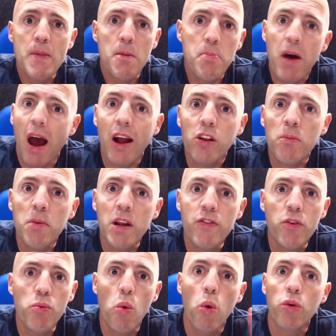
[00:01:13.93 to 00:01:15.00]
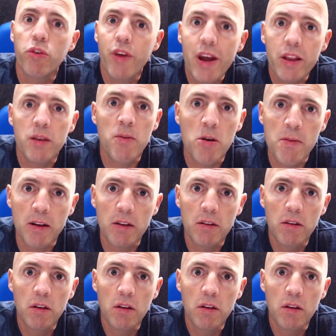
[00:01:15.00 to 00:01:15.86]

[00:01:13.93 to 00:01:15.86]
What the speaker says: But I don't believe the reward's there at the moment.